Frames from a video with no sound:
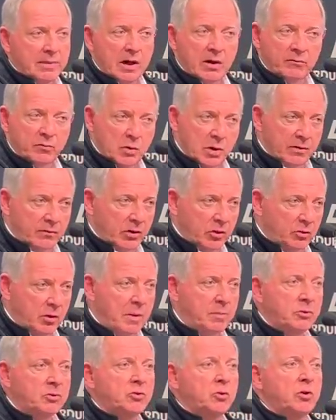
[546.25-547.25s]
Now, if you have other
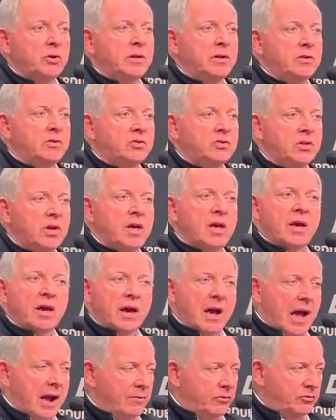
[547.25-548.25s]
opportunities,
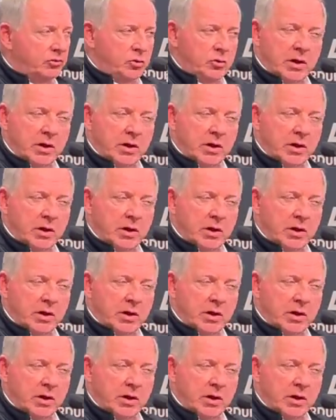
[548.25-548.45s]
obviously